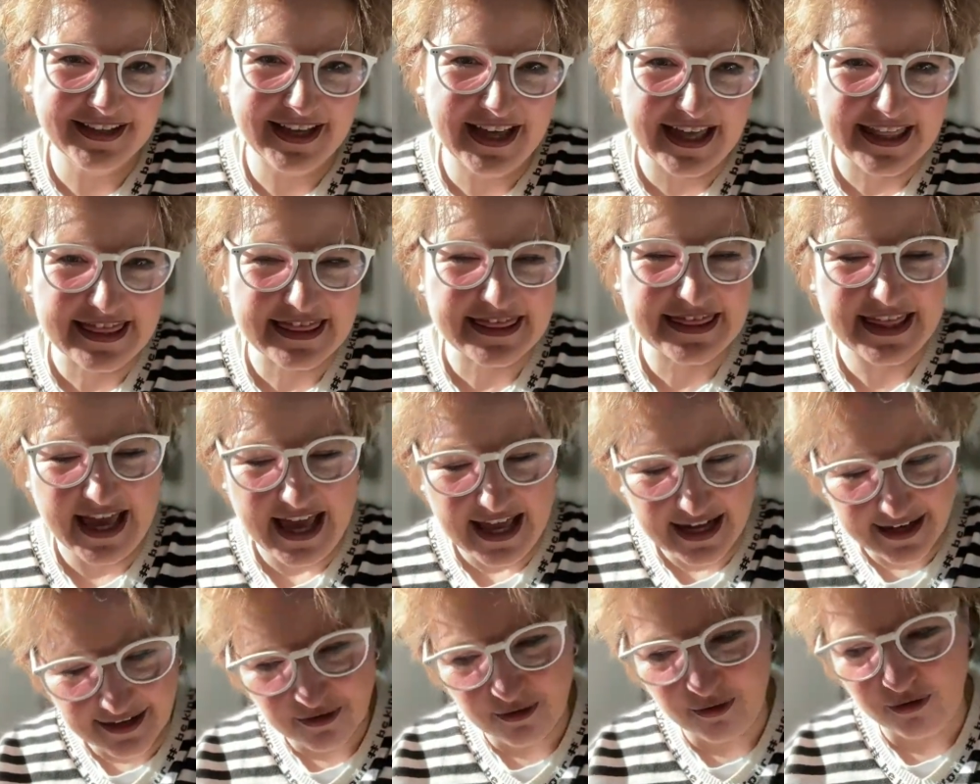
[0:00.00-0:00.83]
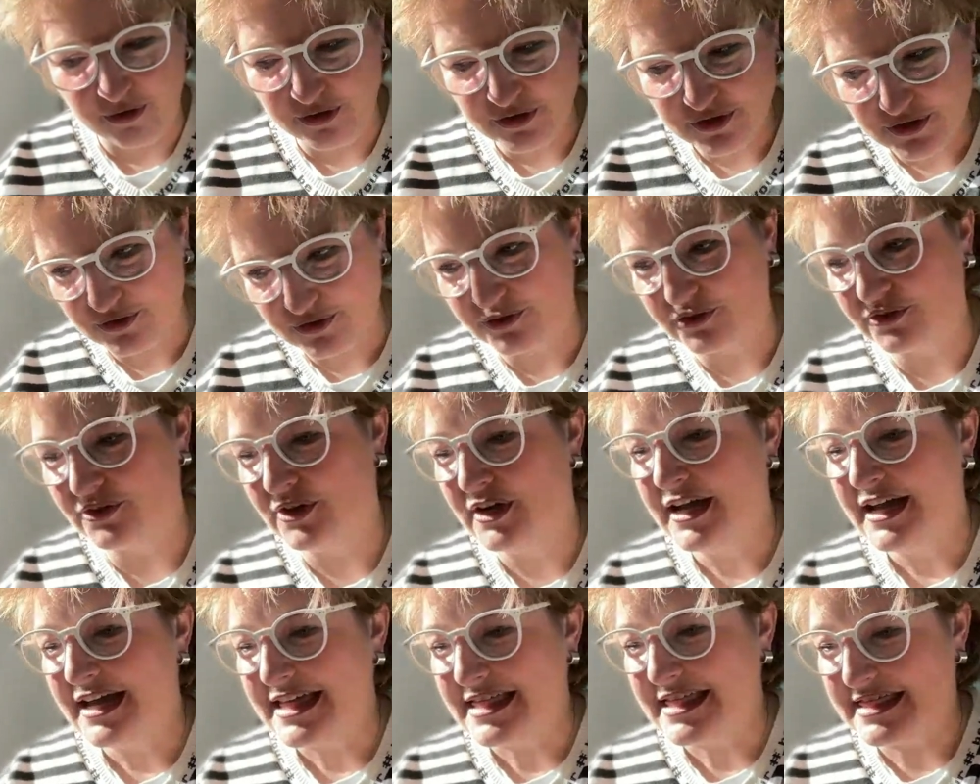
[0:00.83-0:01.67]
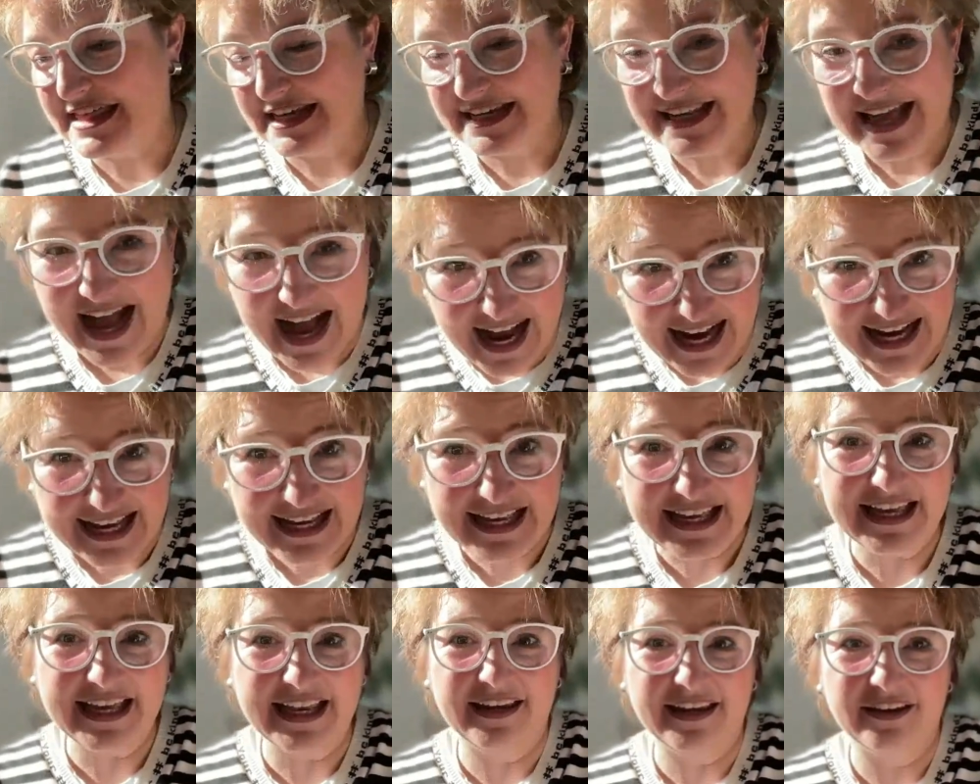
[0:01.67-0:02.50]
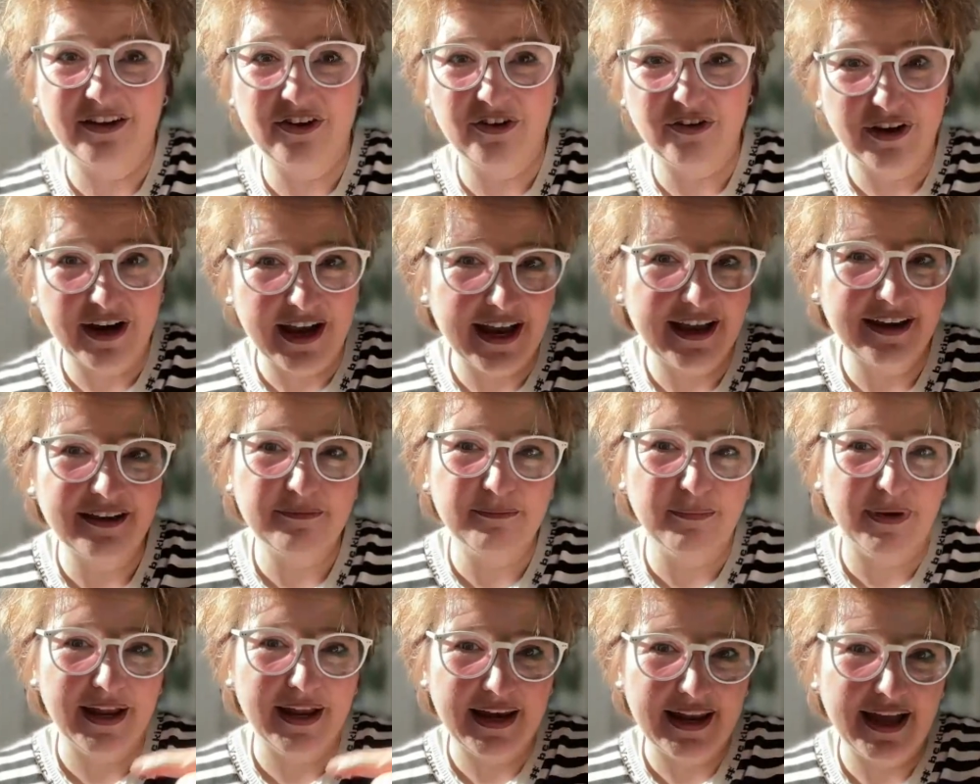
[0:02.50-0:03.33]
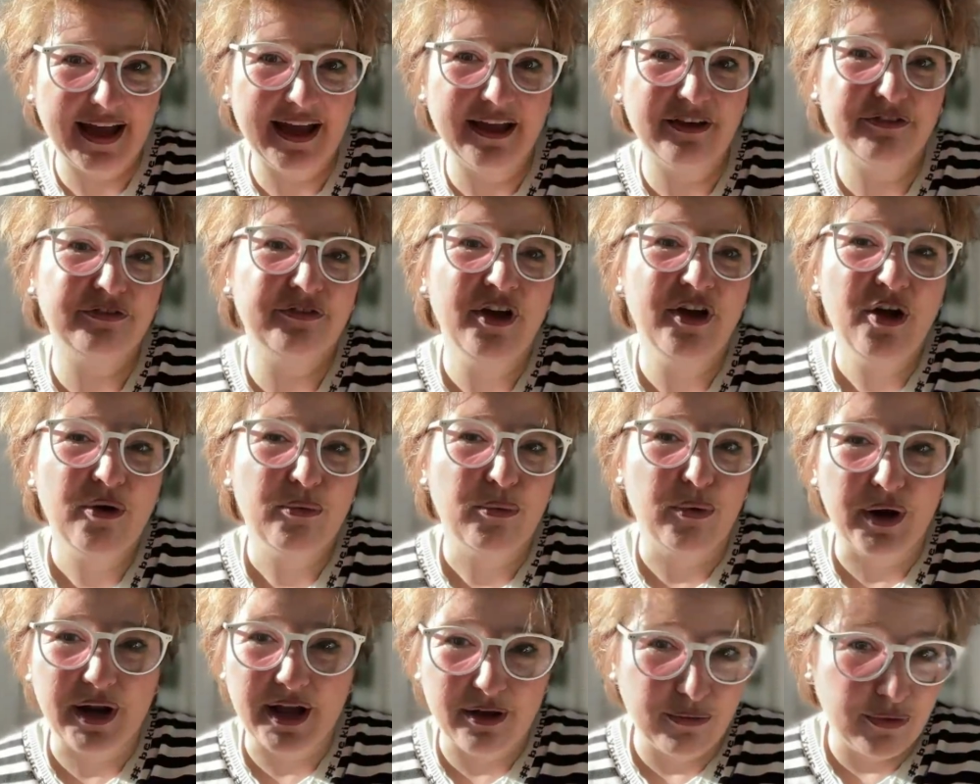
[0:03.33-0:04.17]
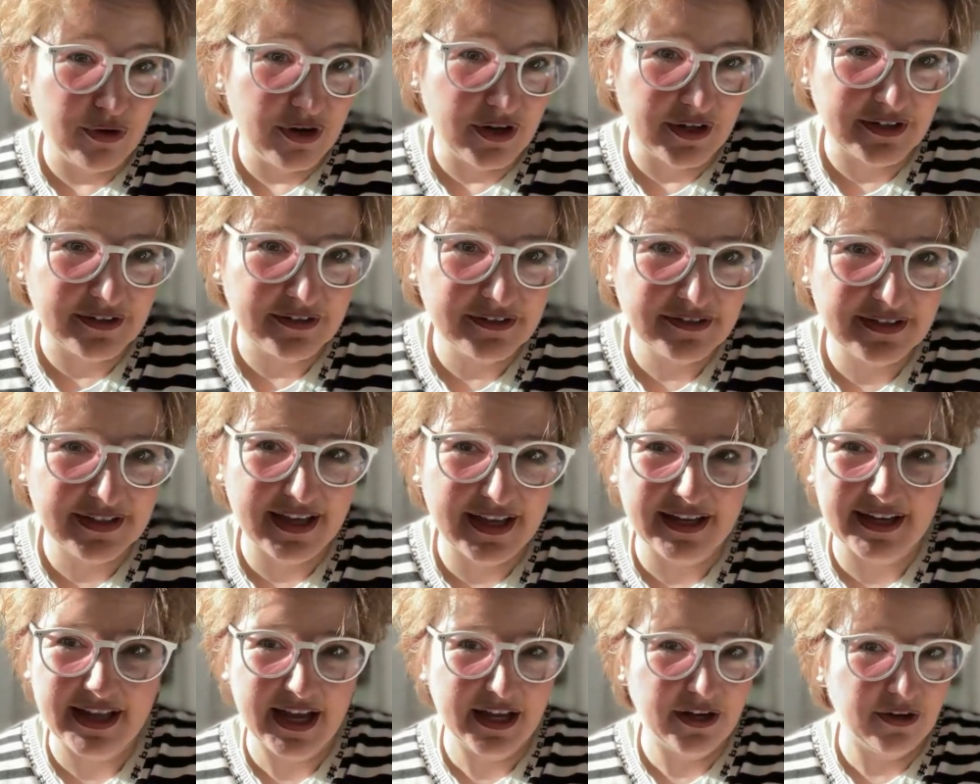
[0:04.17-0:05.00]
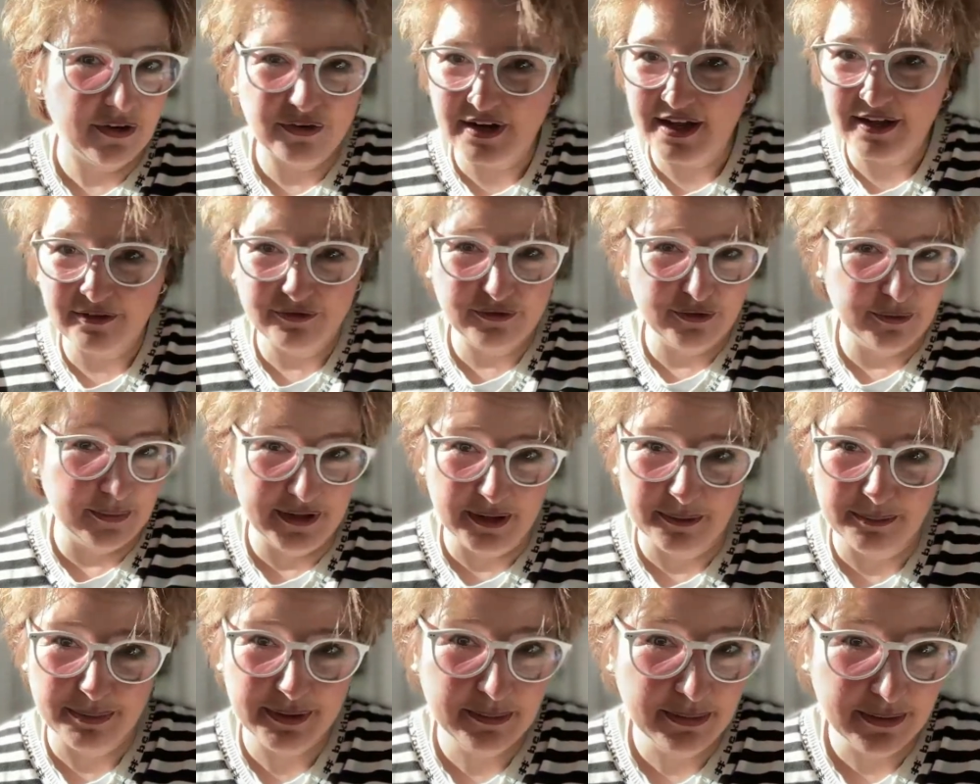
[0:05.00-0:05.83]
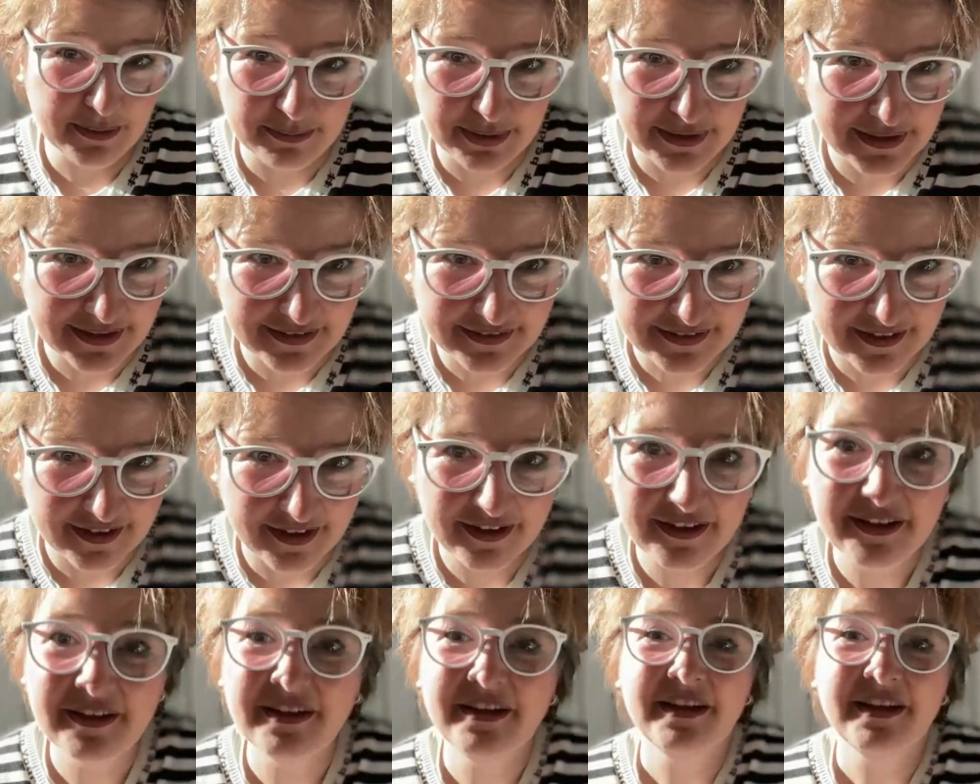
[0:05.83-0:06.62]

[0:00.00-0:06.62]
And then also that I can create my life what I want, and I don't have to be a people pleaser